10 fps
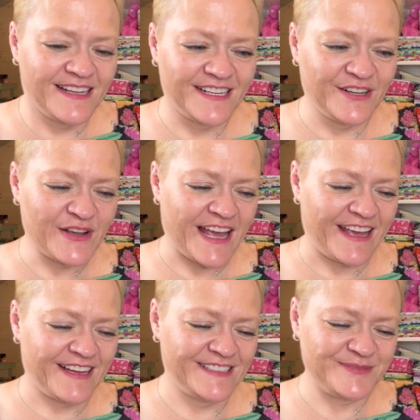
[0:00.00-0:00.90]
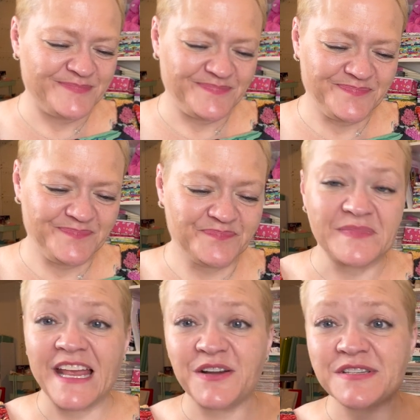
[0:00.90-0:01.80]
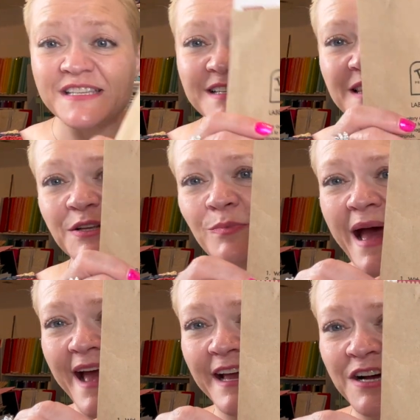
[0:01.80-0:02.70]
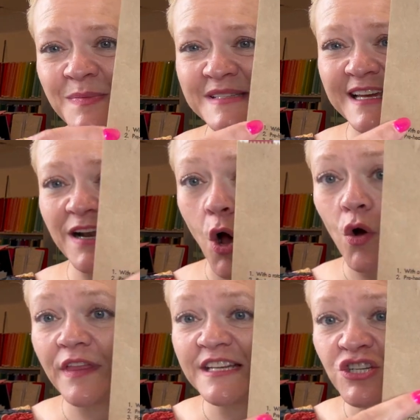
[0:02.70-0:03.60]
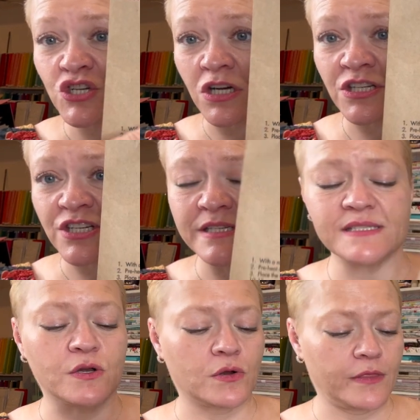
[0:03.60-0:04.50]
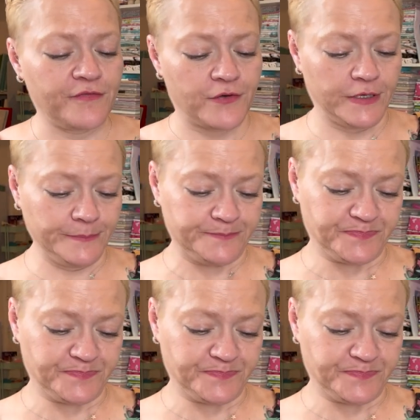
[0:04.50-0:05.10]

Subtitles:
Okay, here's the little bag it comes in. All the instructions are on the front.